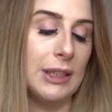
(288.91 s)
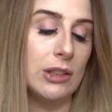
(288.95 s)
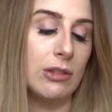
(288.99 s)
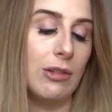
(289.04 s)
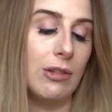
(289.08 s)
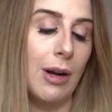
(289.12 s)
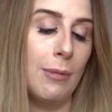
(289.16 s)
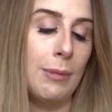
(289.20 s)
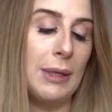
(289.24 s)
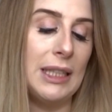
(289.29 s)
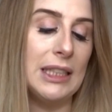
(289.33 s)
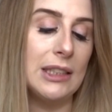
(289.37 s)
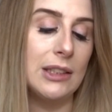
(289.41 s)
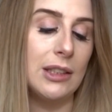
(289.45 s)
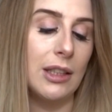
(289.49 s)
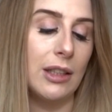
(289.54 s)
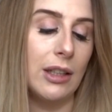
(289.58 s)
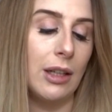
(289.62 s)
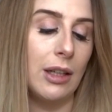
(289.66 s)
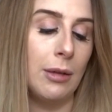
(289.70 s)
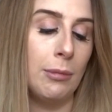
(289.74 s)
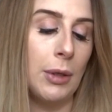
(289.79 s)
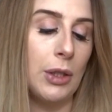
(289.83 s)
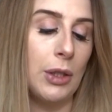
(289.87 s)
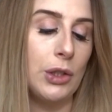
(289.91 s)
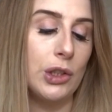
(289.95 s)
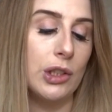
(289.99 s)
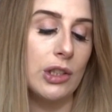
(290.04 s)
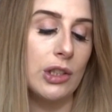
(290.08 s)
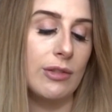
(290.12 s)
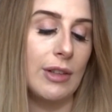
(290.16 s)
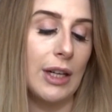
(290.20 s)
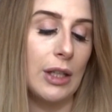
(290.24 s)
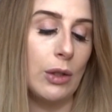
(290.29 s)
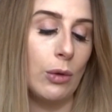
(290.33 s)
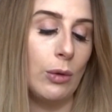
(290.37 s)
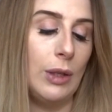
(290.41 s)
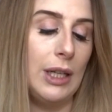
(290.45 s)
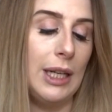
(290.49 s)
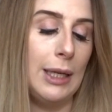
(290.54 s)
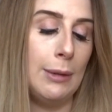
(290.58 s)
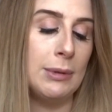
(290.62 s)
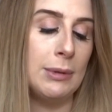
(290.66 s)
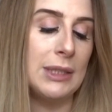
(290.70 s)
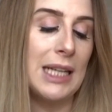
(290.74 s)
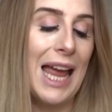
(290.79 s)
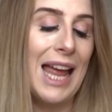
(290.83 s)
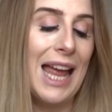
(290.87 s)
scrub in circular motions around your
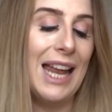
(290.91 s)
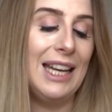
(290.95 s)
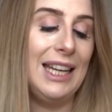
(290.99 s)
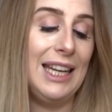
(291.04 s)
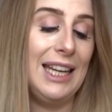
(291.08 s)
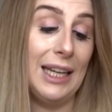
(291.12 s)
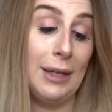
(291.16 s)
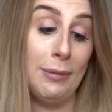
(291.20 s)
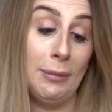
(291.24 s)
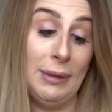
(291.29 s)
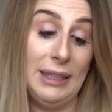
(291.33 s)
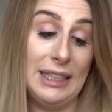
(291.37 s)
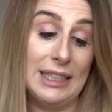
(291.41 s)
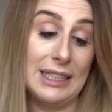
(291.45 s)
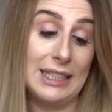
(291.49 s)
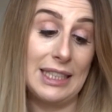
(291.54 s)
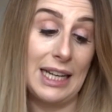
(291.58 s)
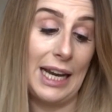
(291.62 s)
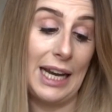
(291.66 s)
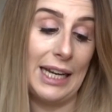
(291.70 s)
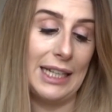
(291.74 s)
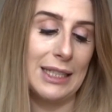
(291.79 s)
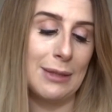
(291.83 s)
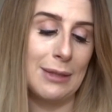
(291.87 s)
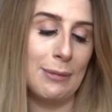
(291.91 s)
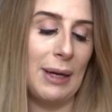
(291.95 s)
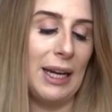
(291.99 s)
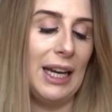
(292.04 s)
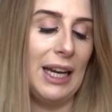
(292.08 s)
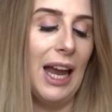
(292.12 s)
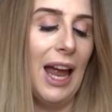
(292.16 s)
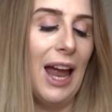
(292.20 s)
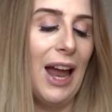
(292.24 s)
lips, lick me to taste me,